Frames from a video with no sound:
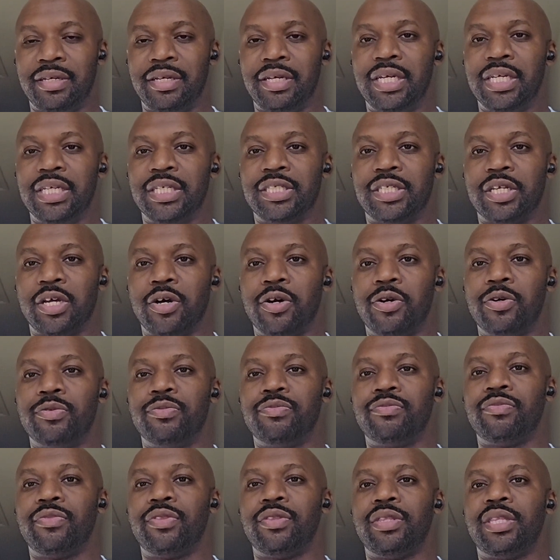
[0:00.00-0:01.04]
So
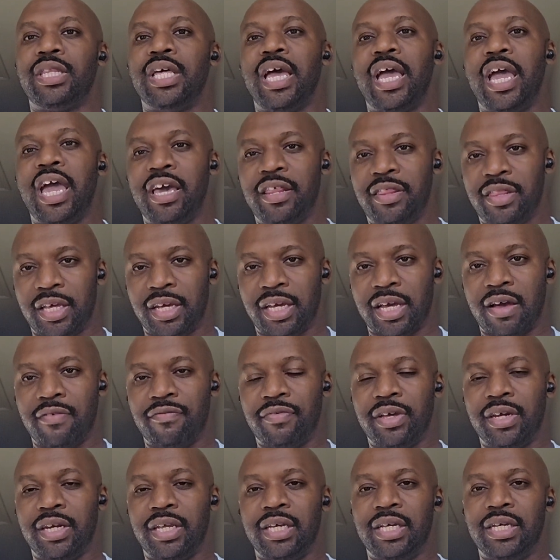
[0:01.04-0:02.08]
the ethic of
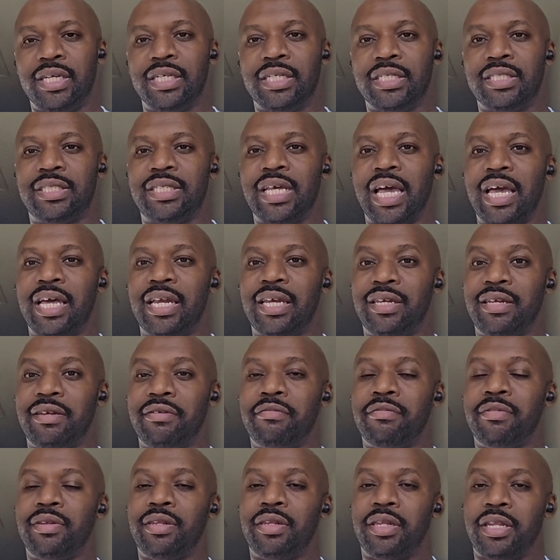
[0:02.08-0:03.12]
it is that
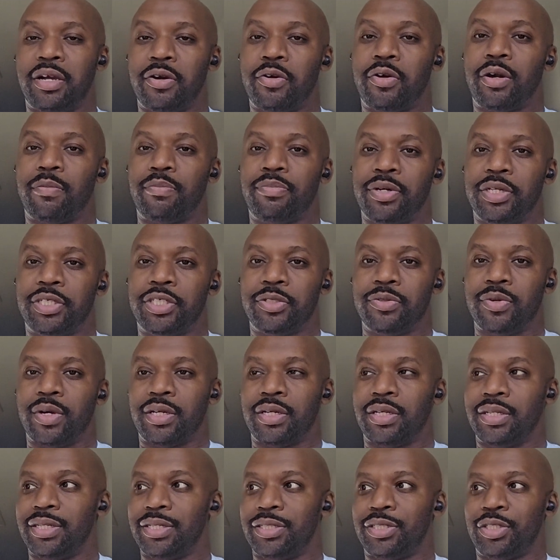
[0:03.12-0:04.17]
they're going to put you
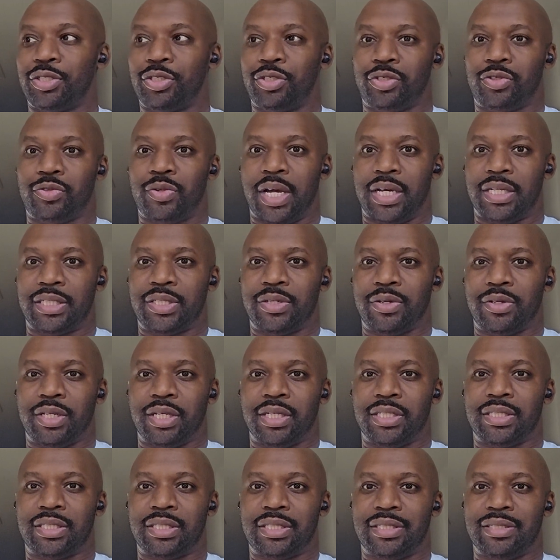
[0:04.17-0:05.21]
under the stress or
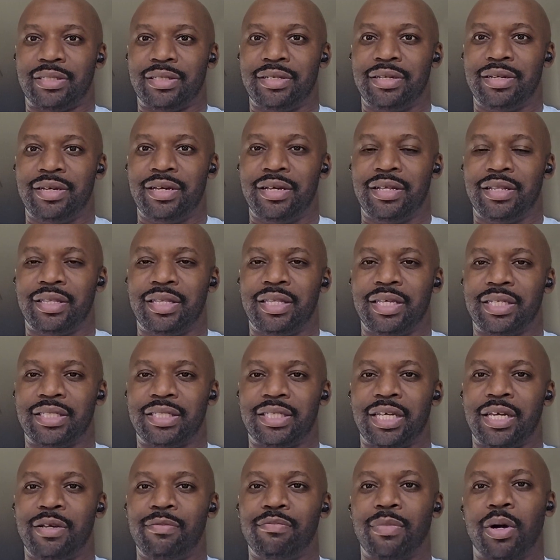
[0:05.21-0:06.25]

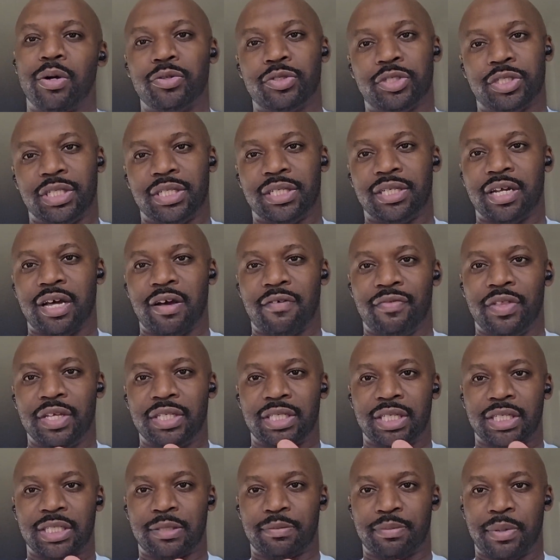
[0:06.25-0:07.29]
this emotion of
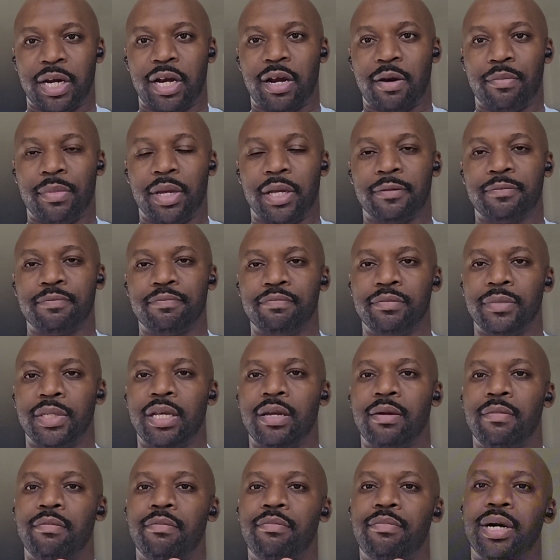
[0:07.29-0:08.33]
this experiment,
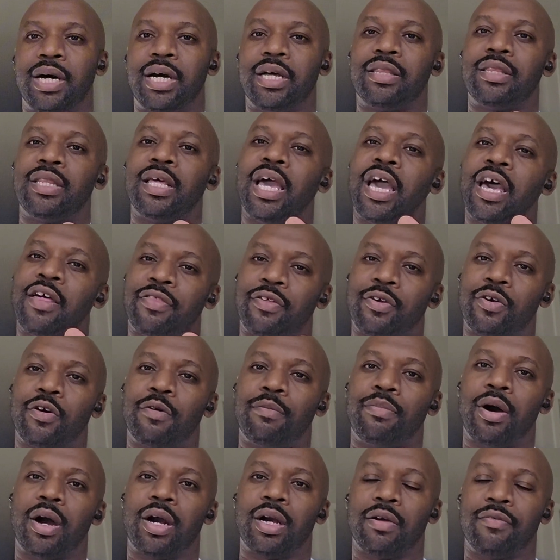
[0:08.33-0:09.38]
But the ethical
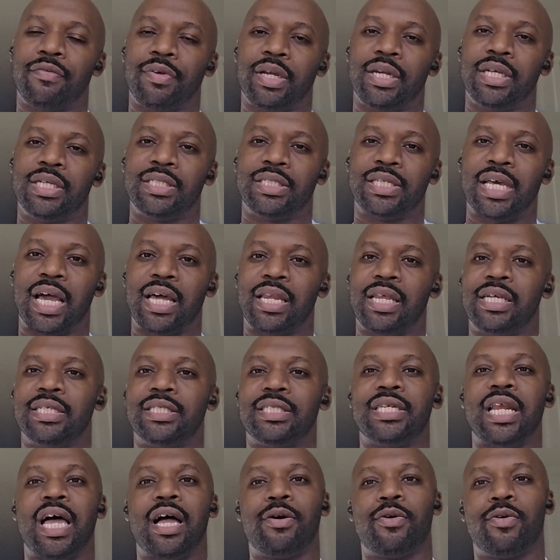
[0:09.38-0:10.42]
part of it is that
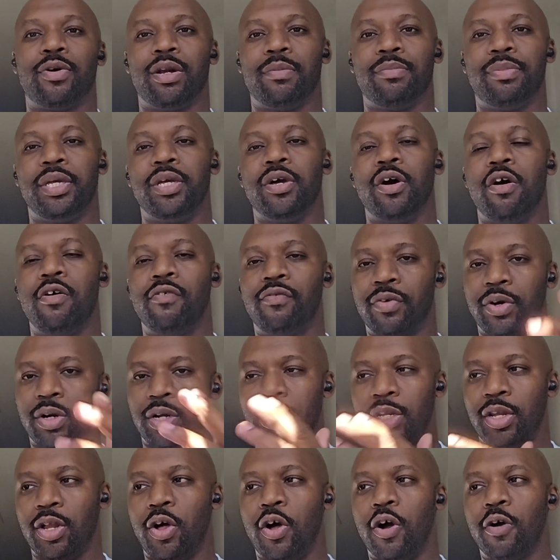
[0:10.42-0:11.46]
it's not going to be over a
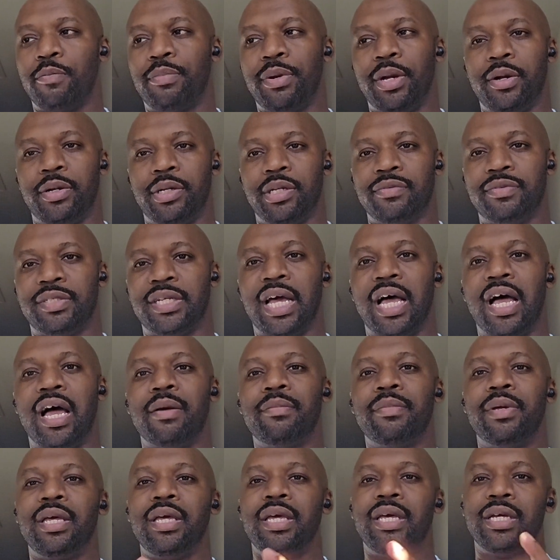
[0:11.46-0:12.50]
long period of time,
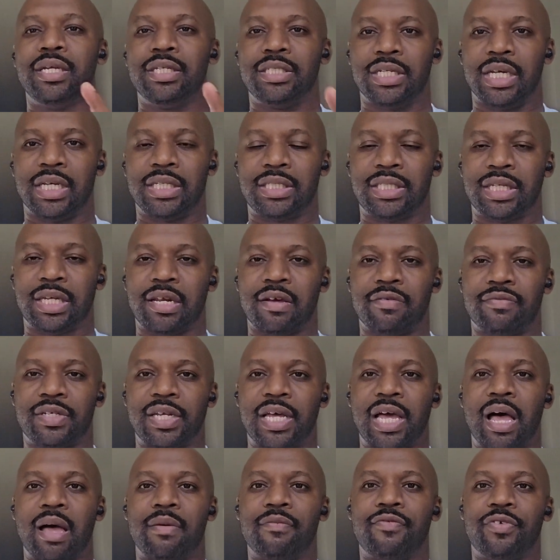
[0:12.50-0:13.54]
just enough
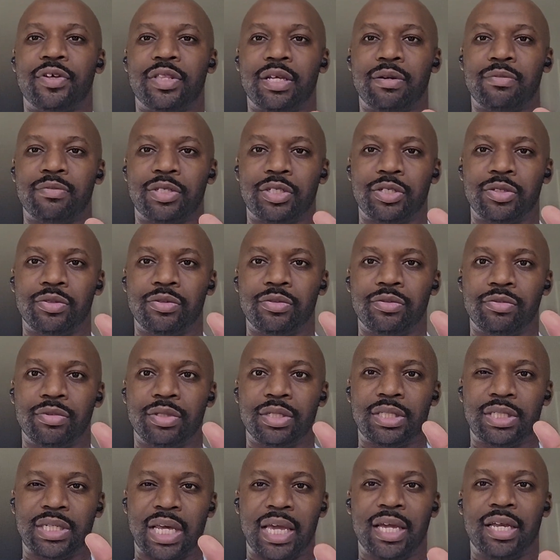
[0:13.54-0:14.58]
time for them to
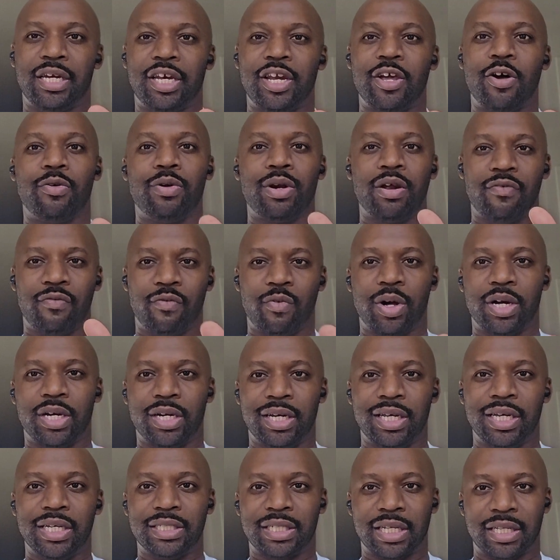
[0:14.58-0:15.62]
take note of what it
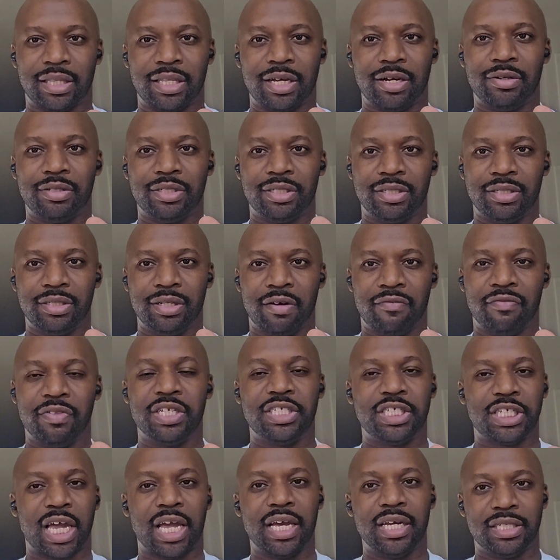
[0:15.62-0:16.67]
is of the
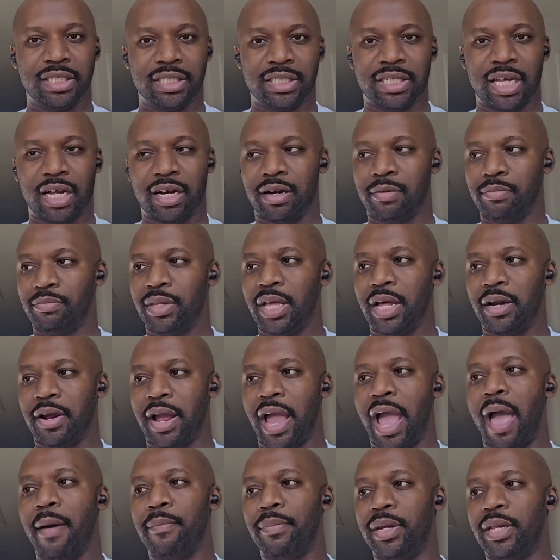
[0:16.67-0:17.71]
changes that are
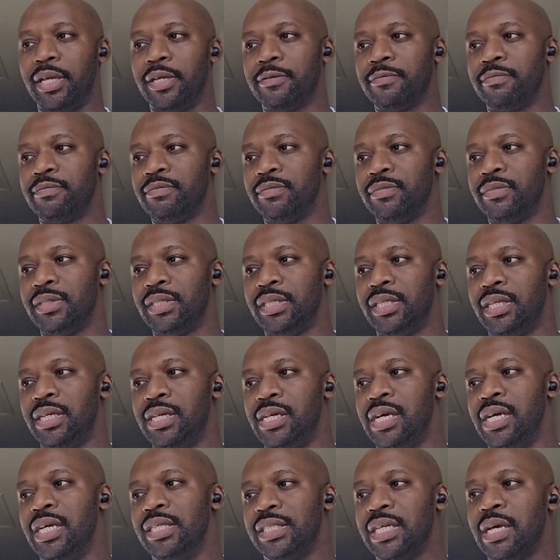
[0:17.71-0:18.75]
happening.
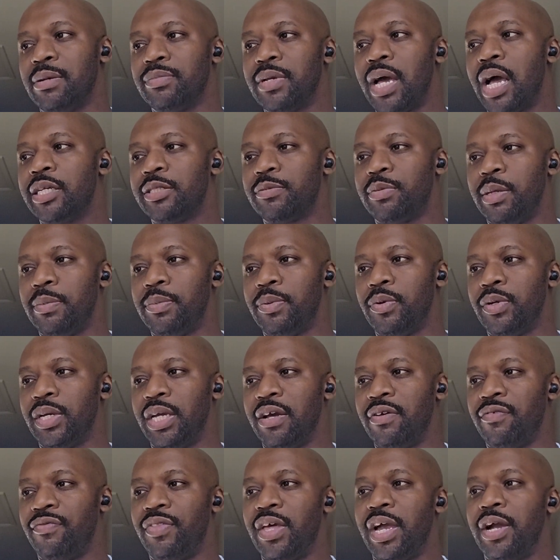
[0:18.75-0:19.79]
Sometimes people
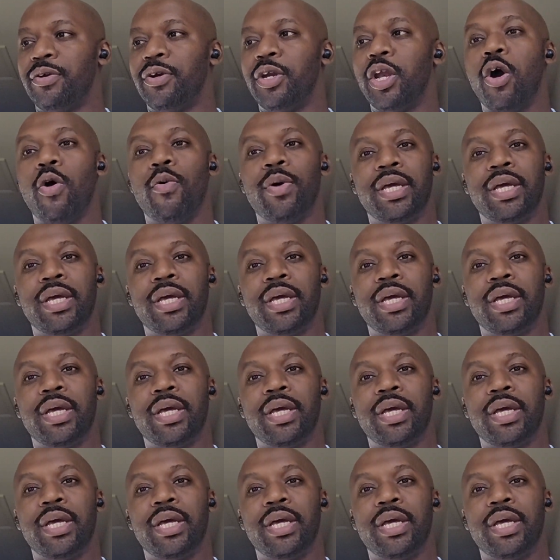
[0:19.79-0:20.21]
give their knowing